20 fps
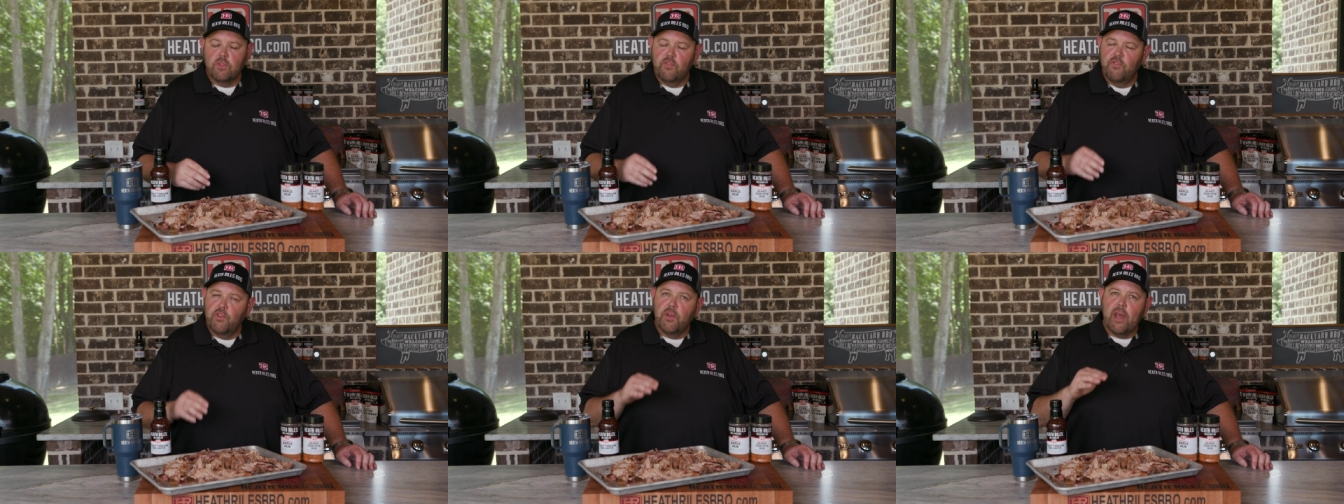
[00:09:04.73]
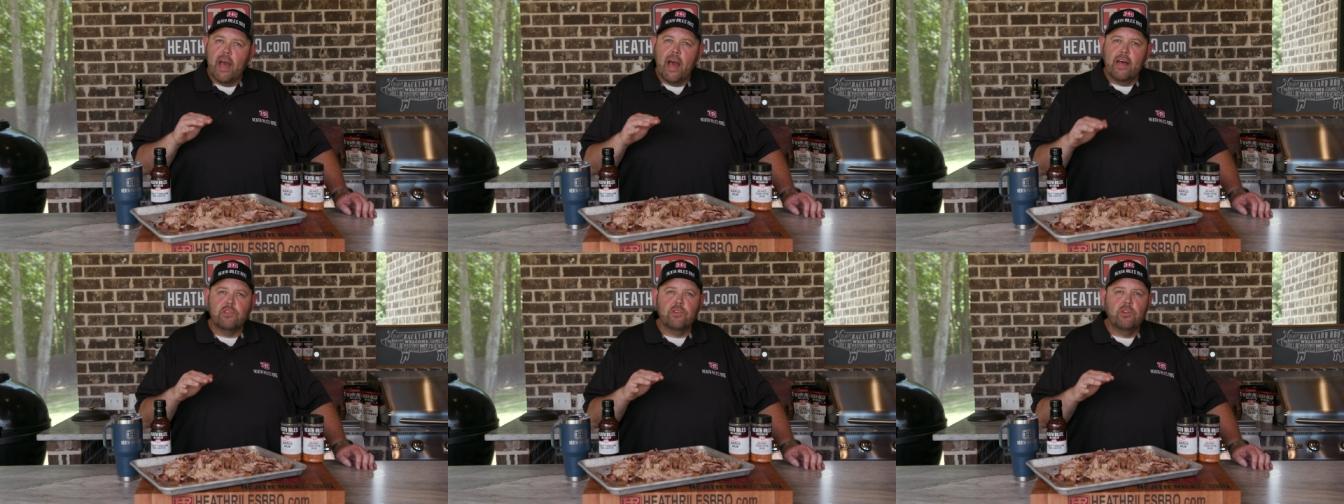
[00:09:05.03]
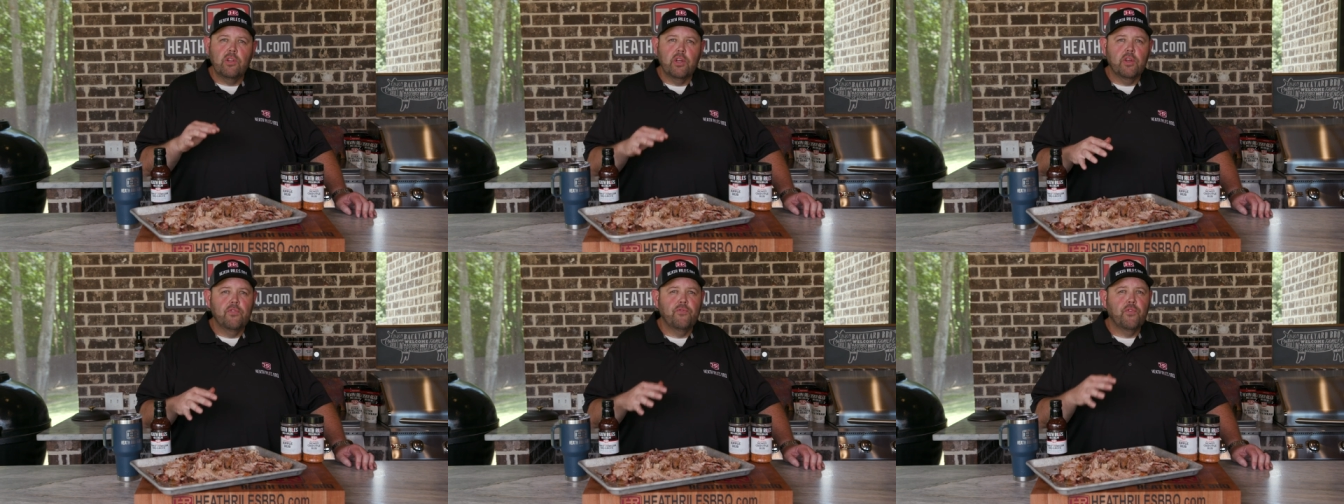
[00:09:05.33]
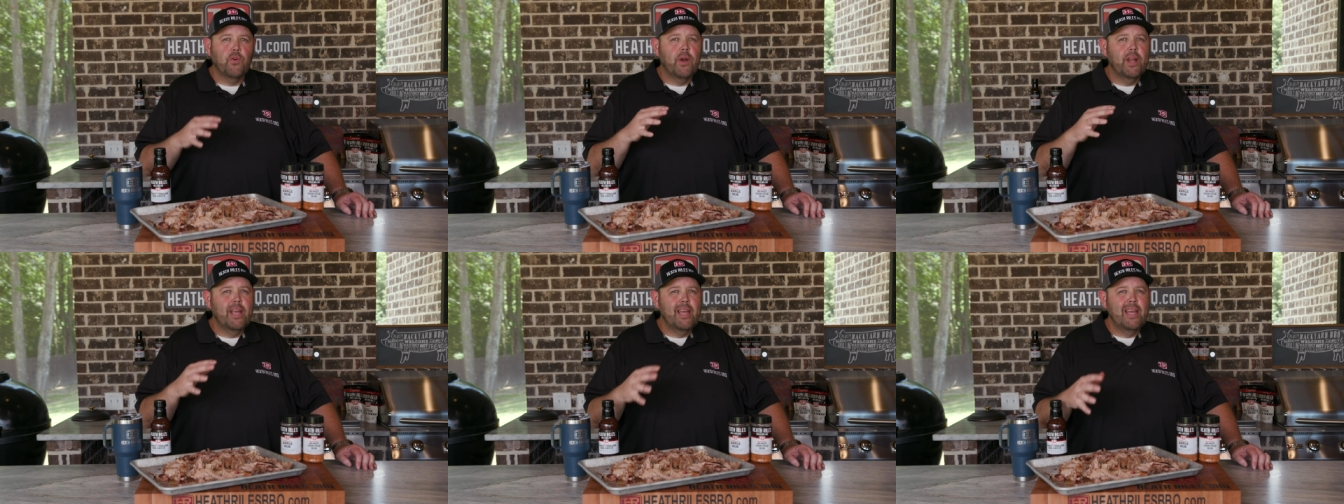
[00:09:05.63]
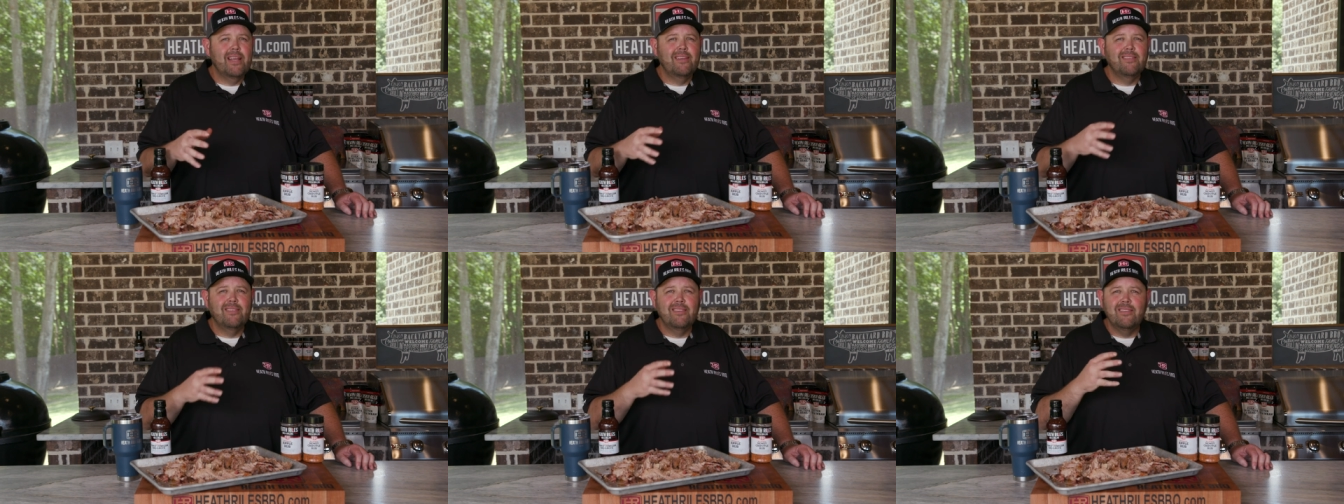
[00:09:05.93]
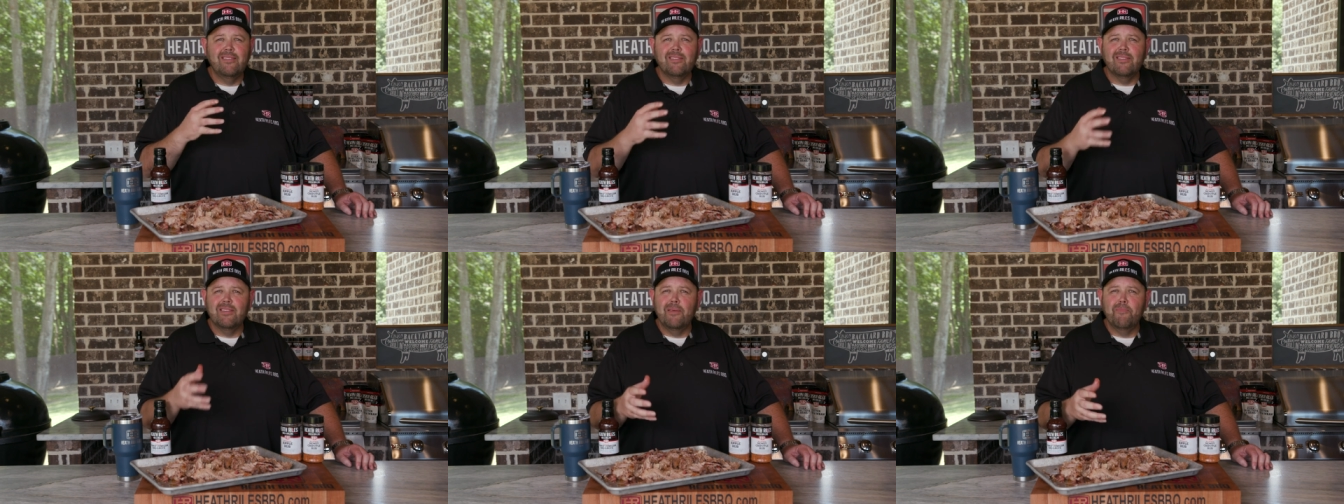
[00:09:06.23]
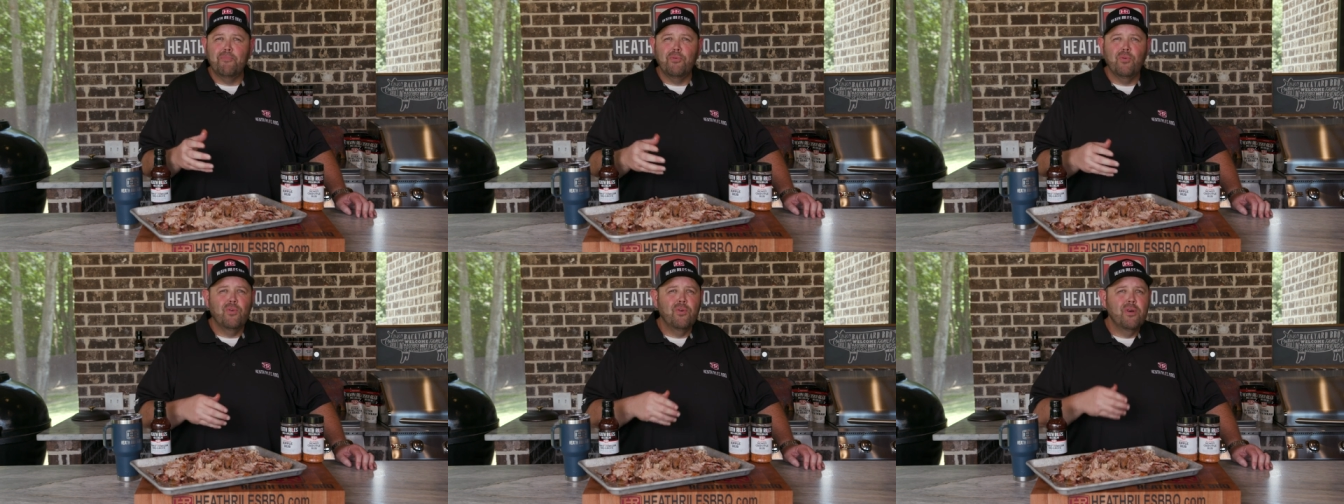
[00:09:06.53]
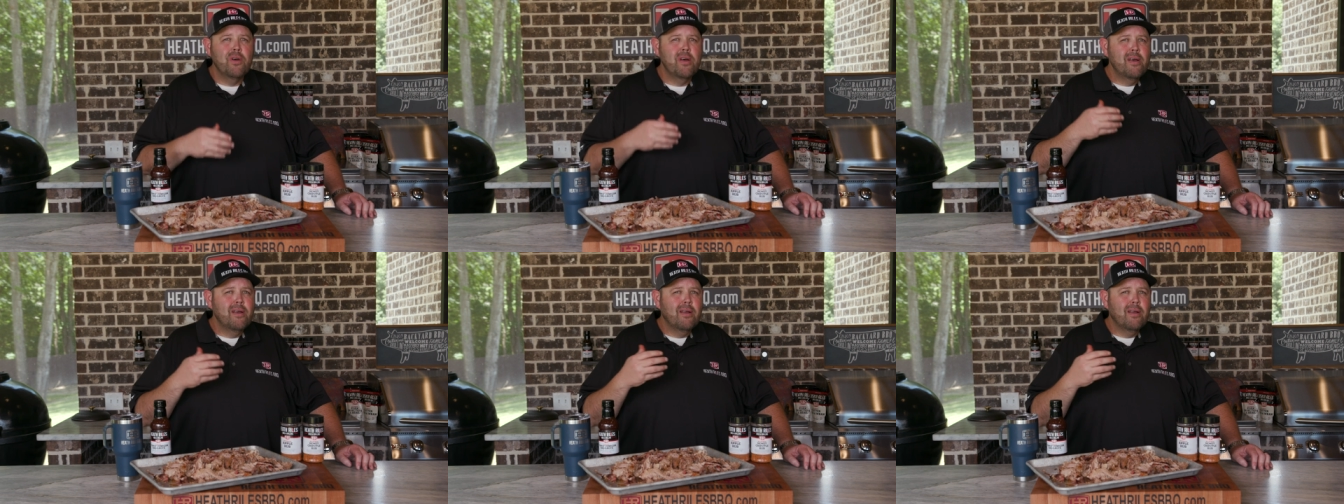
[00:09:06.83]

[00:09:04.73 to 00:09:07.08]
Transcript: If you guys are looking for easy, simple,